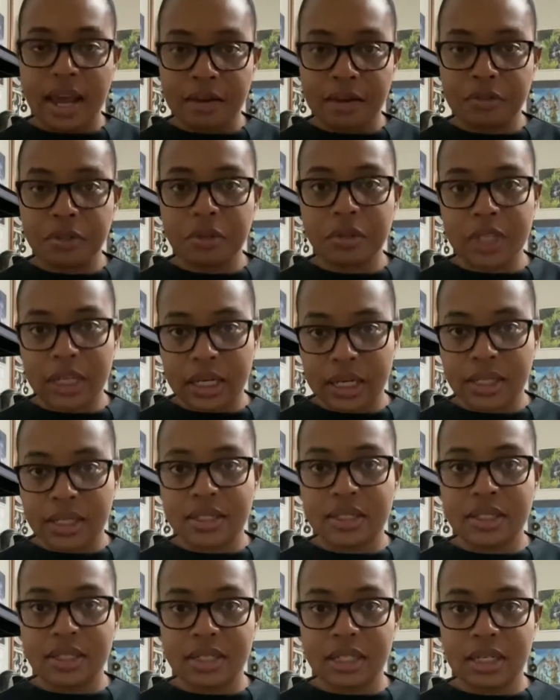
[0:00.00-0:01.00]
after letting it
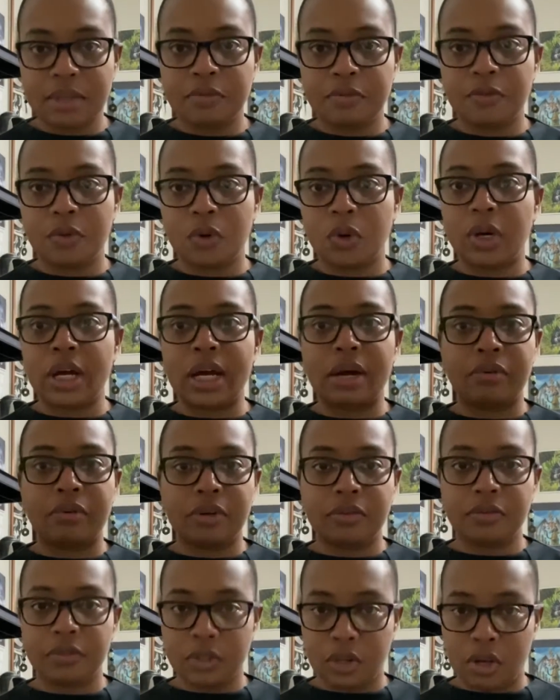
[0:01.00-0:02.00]
steep for
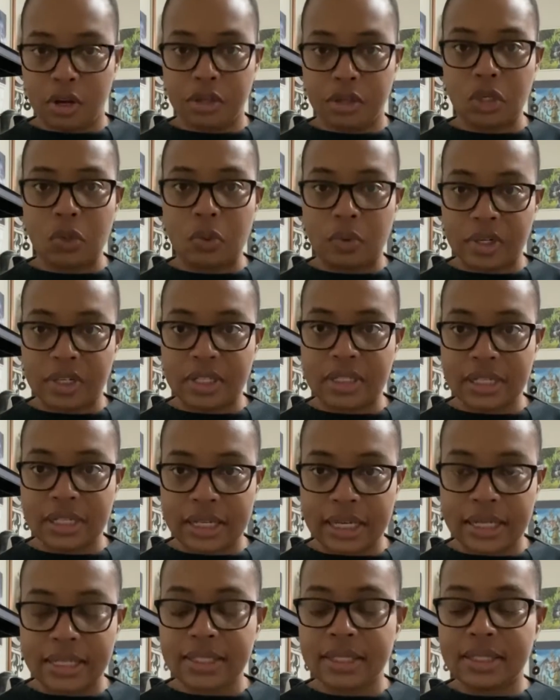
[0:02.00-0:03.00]
however long you wanted to
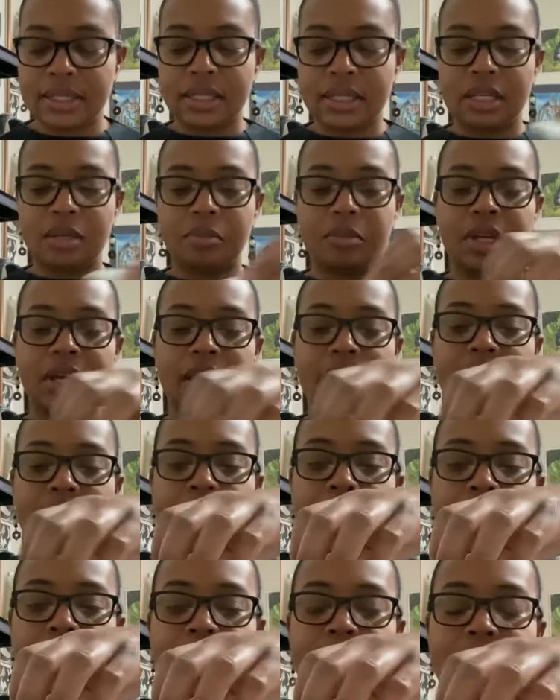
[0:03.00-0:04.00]
let it steep.
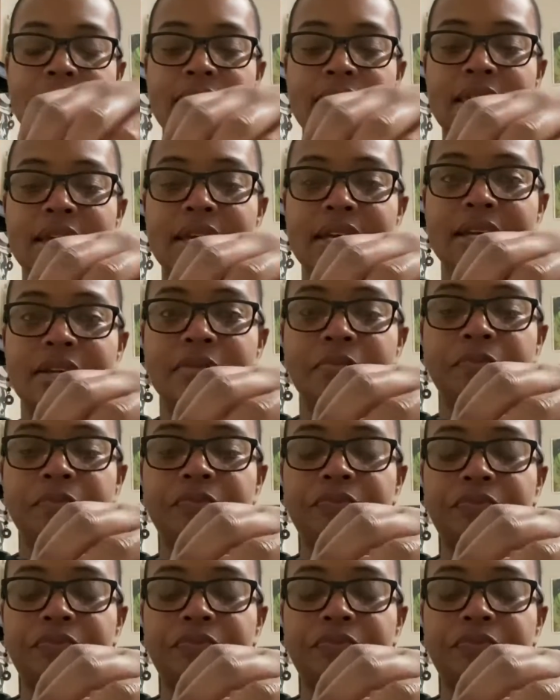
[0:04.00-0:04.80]
And then,